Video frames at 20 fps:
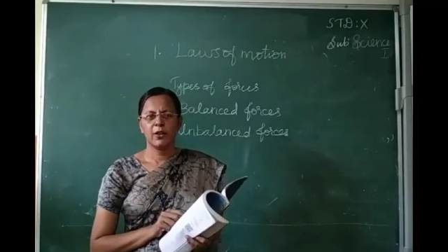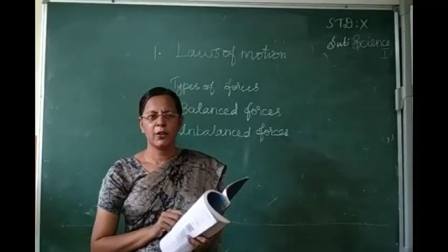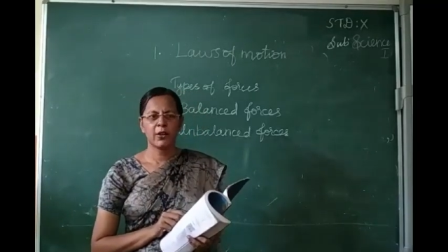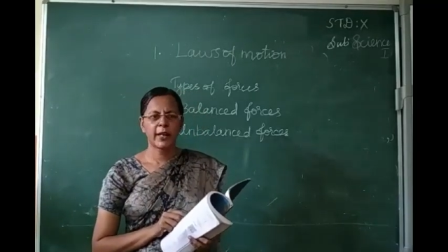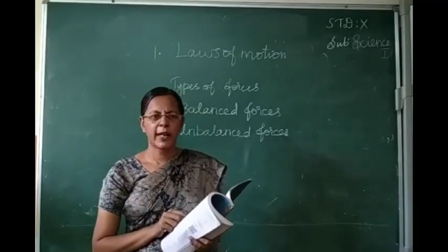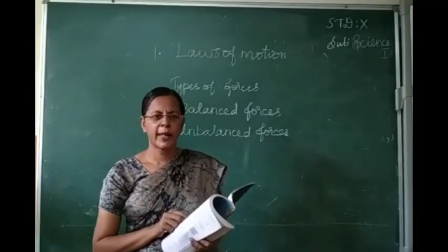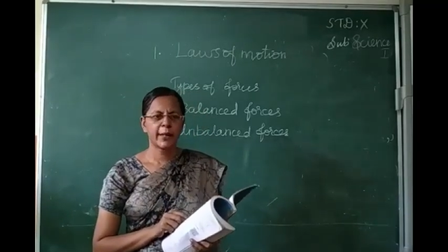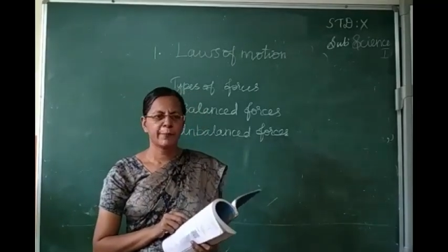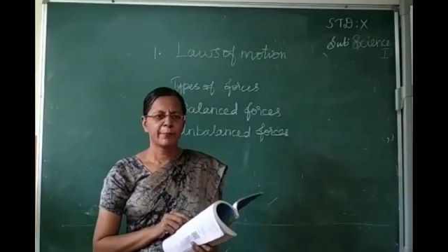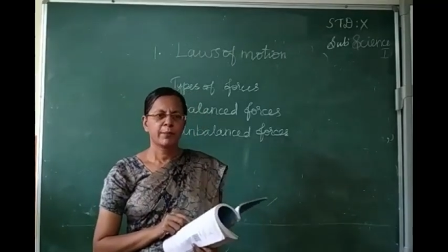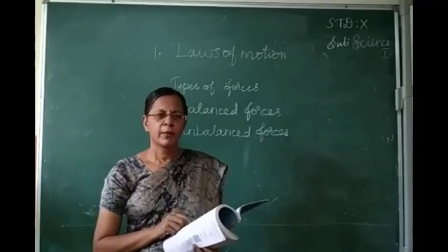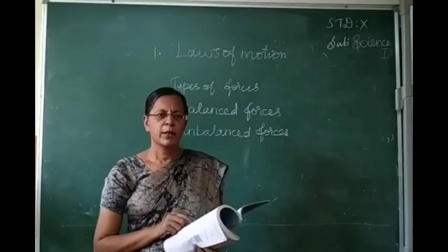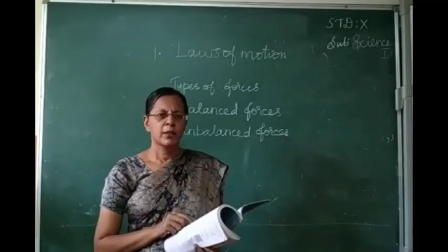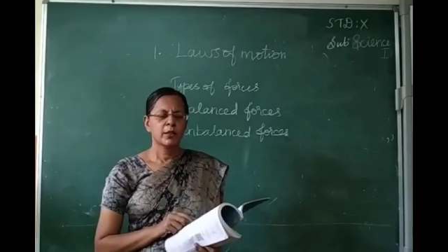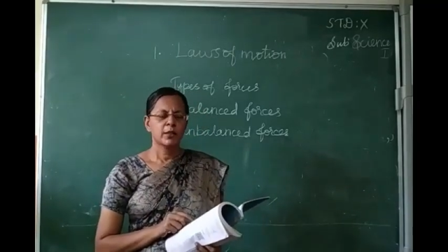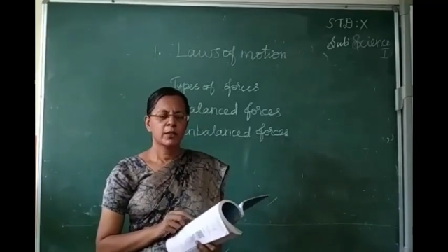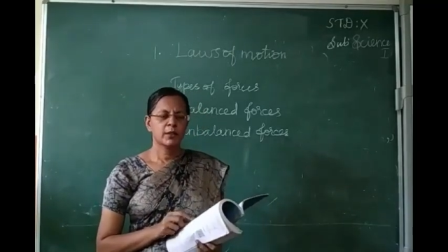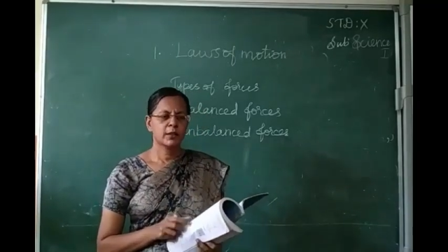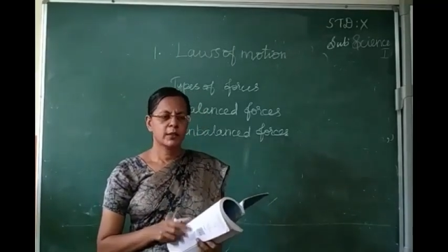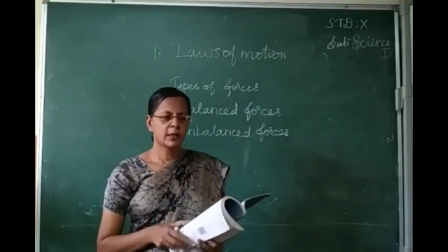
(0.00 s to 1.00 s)

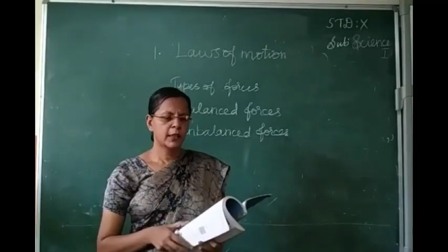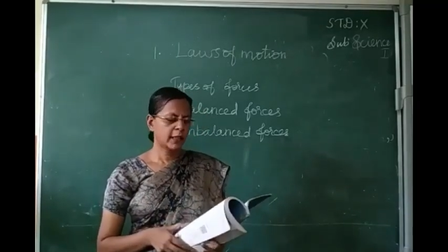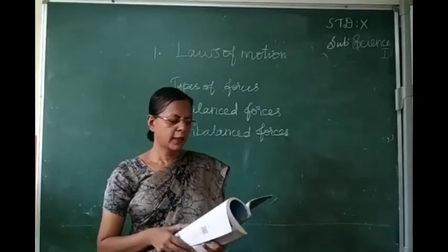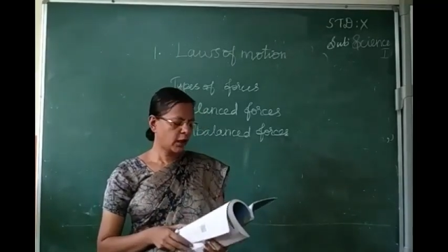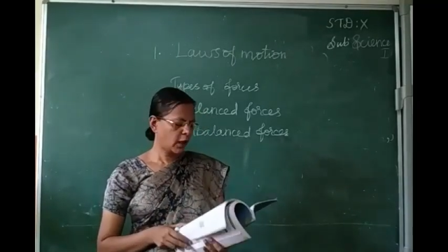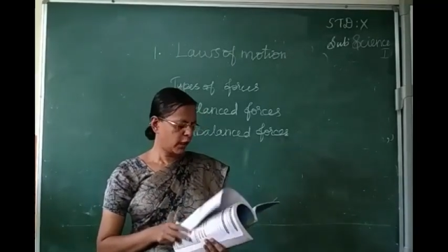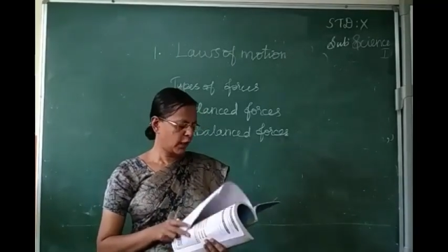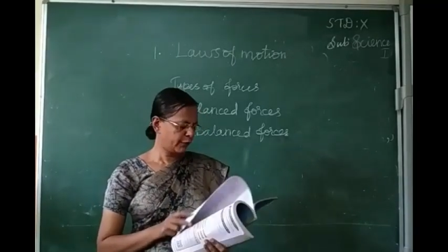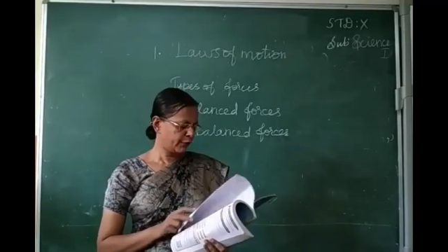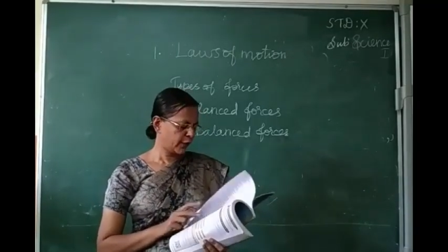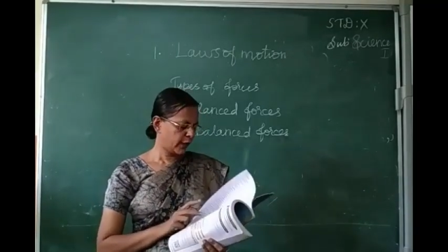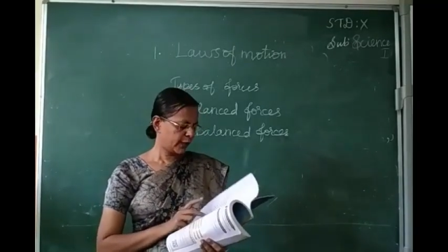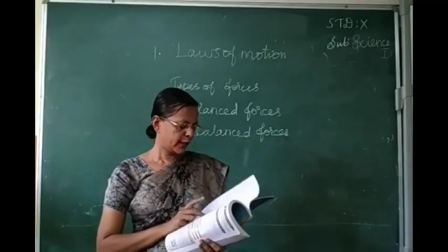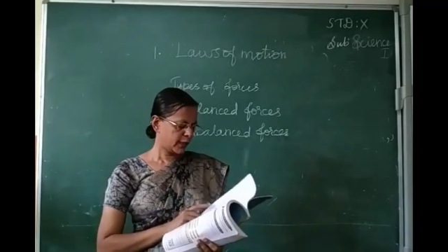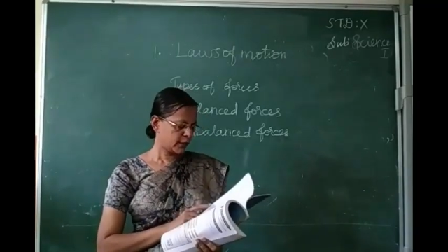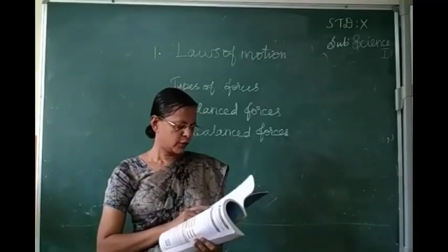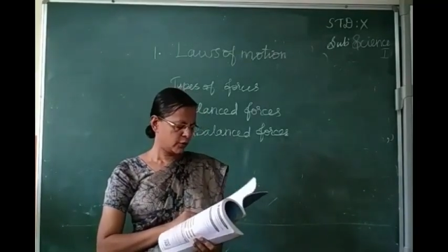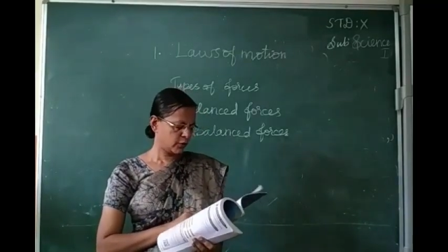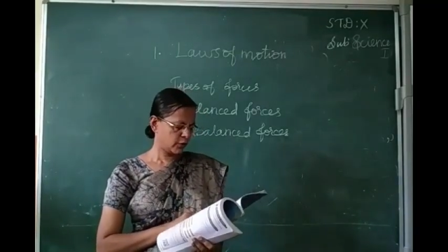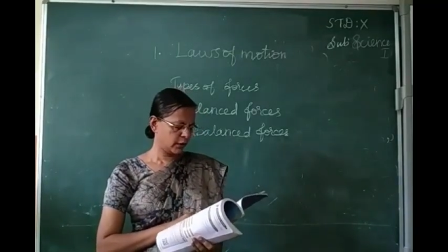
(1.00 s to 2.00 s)
Okay, children, all of you
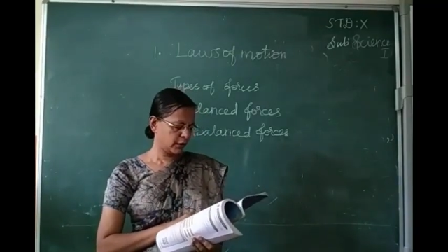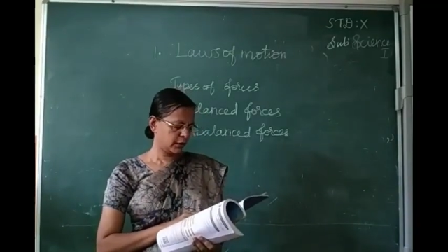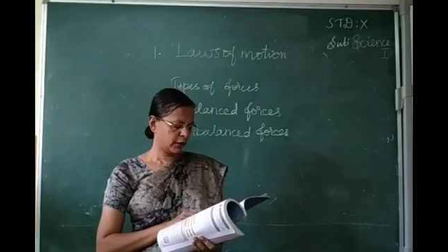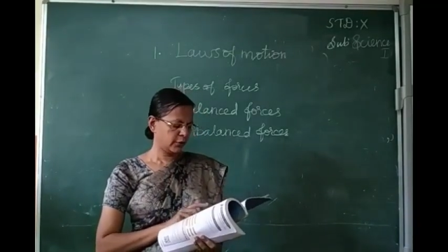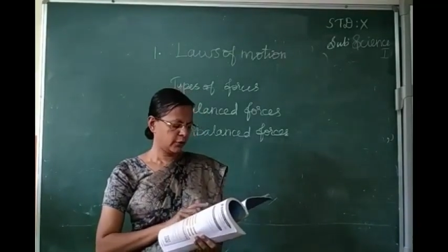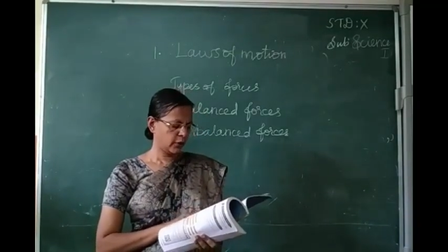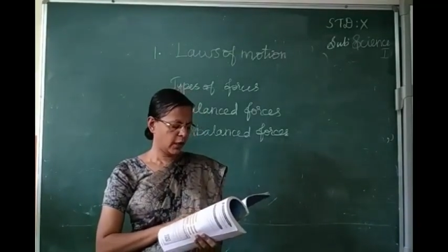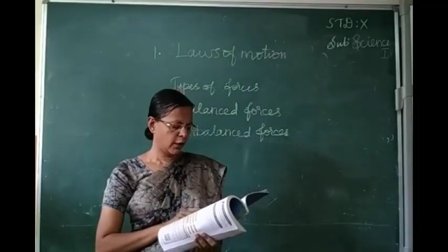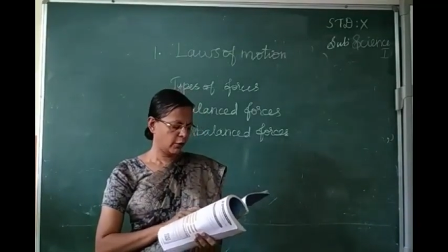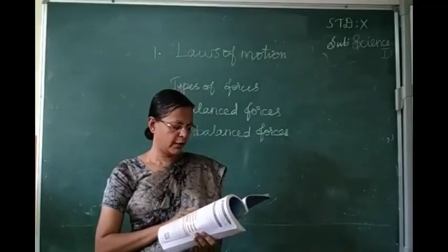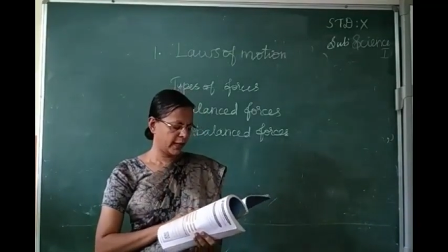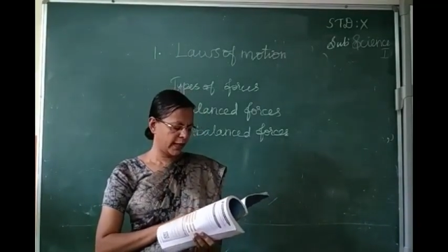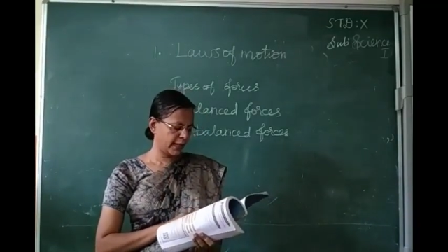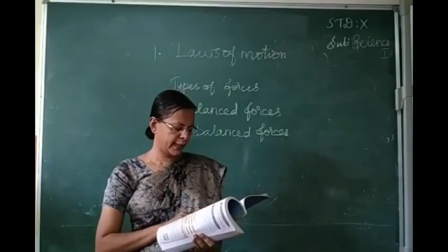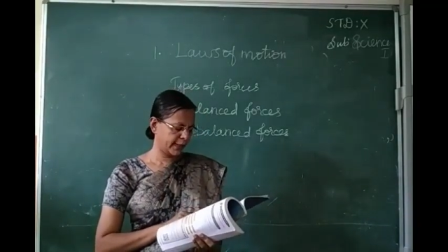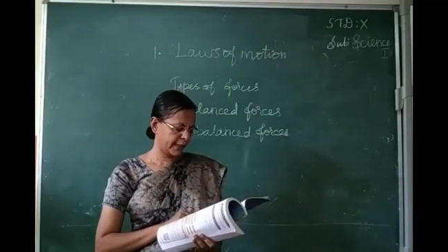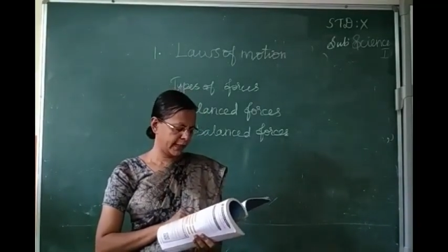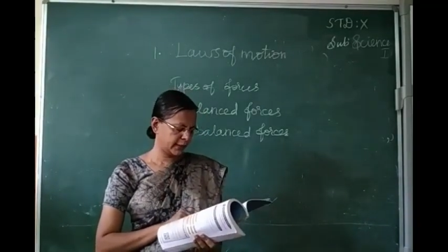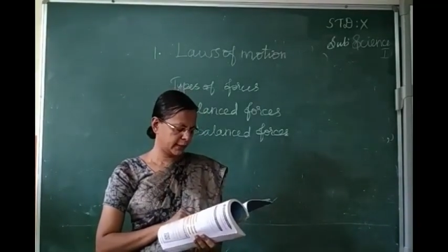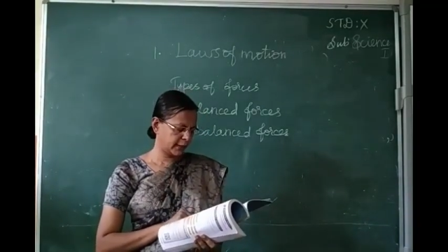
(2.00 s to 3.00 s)
understood, you have
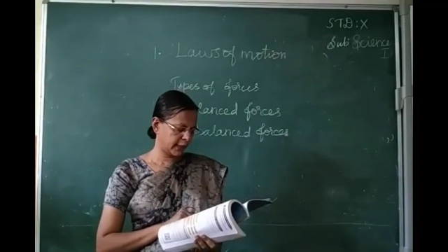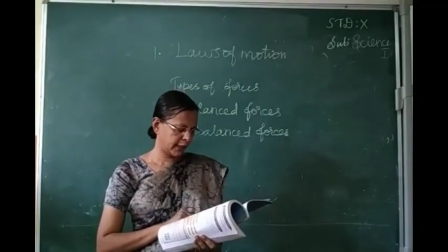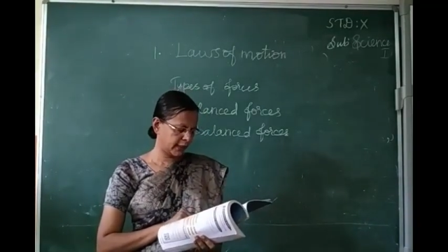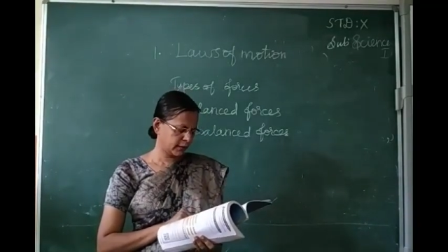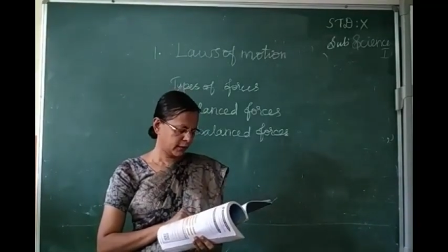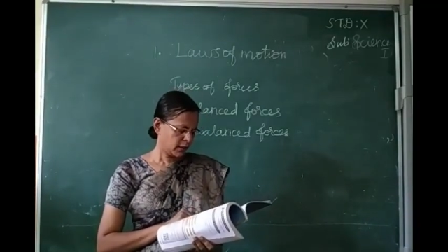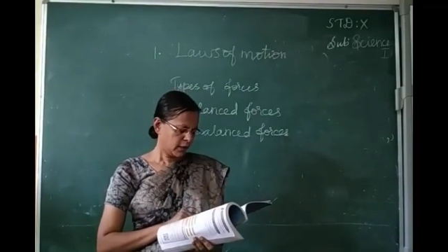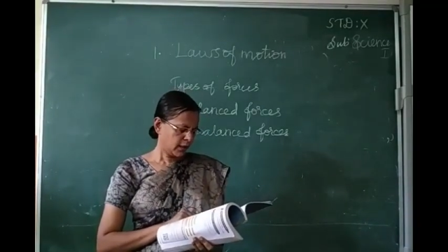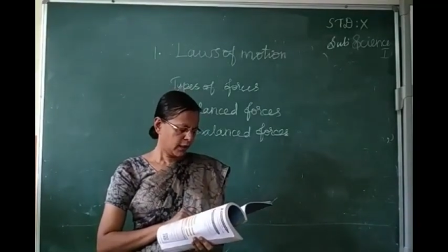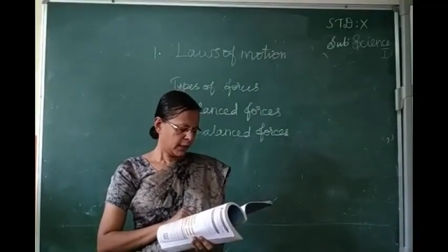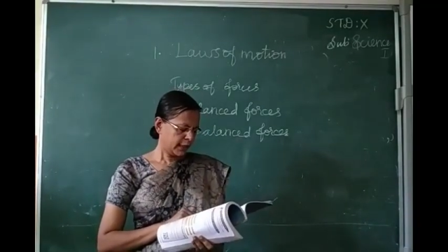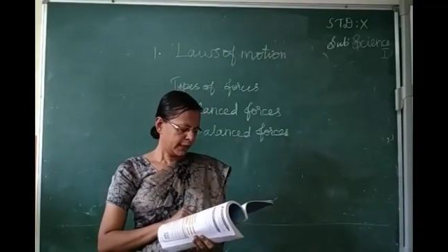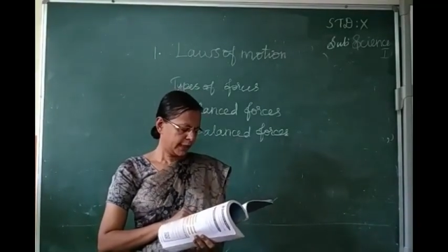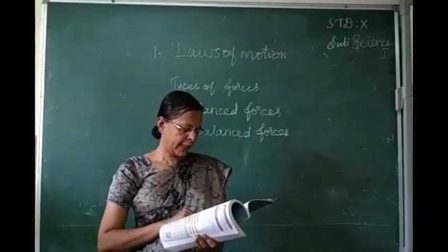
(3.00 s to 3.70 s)
learned, I think.